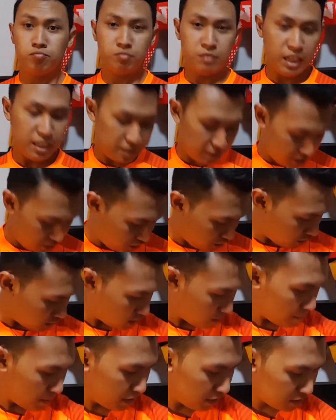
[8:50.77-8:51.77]
That's the
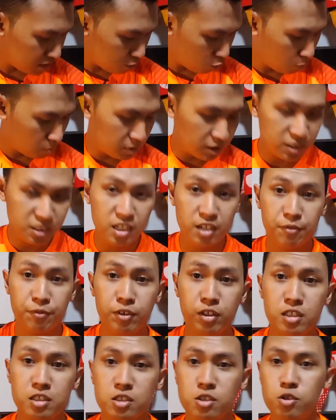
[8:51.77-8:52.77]
jersey, man. That's the home jersey. It
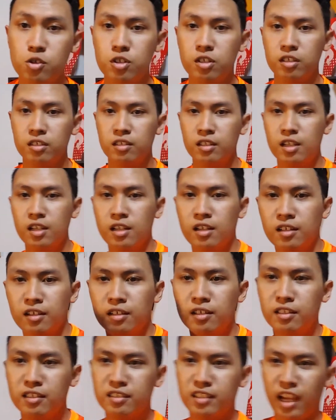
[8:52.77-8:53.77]
feels good.
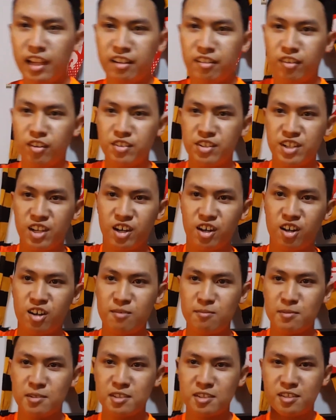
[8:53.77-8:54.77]
Tight around the
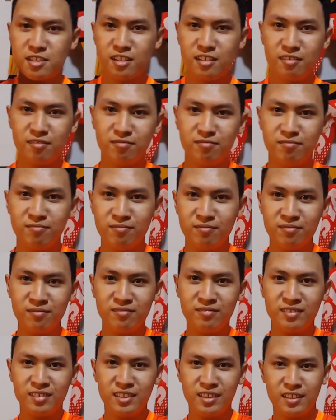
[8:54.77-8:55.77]
arms
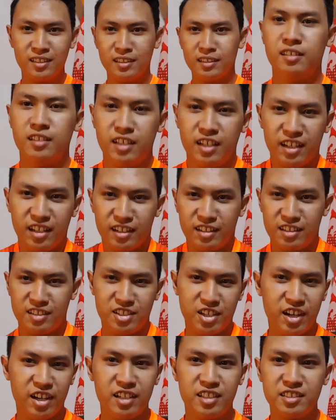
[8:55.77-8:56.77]
and the
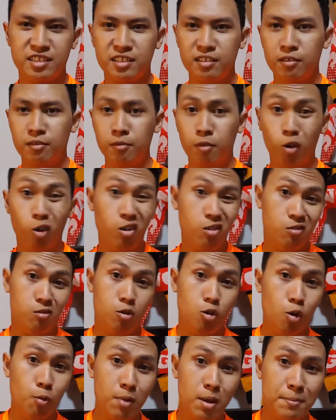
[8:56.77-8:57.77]
chest.
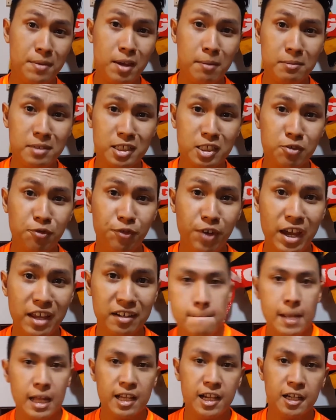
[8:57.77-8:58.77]
Or maybe I'm just
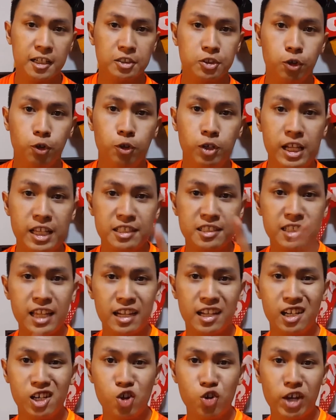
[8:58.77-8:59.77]
fat. But yeah, so let's
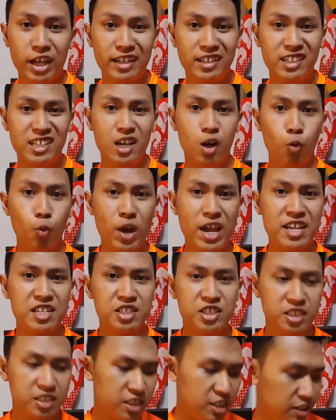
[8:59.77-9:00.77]
take a look at the away
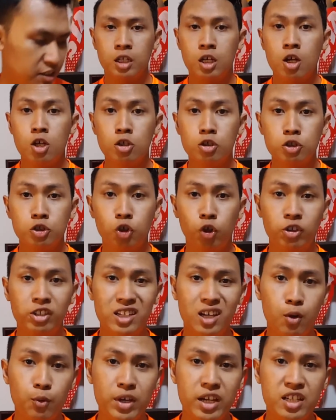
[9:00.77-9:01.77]
jersey. So
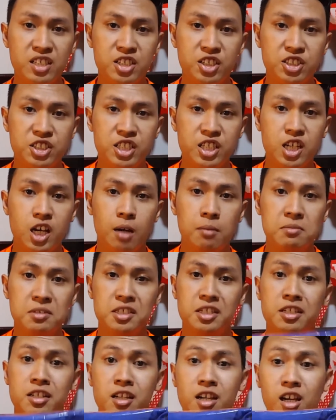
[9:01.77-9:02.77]
the away jersey comes
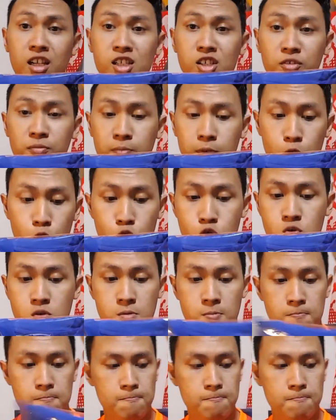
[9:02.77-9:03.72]
in the color of blue.